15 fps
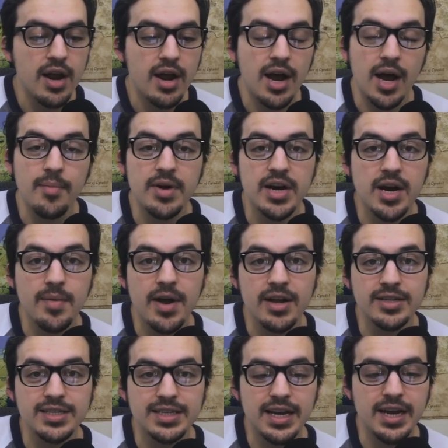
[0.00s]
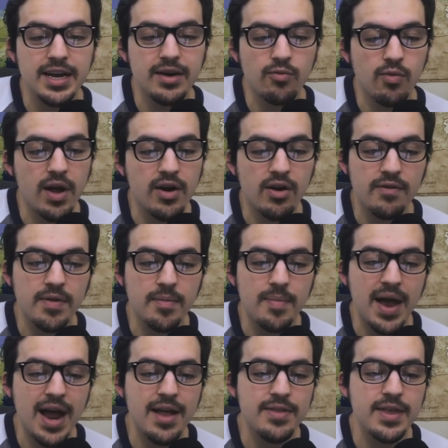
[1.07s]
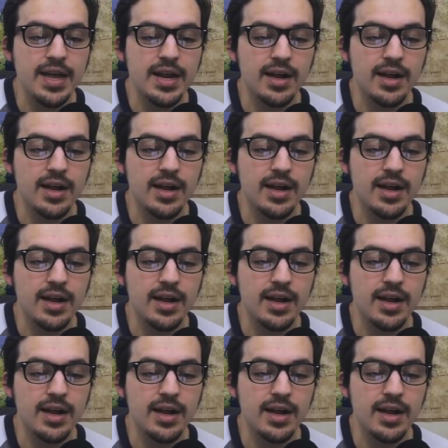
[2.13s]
I'm going to come out and say right off the bat that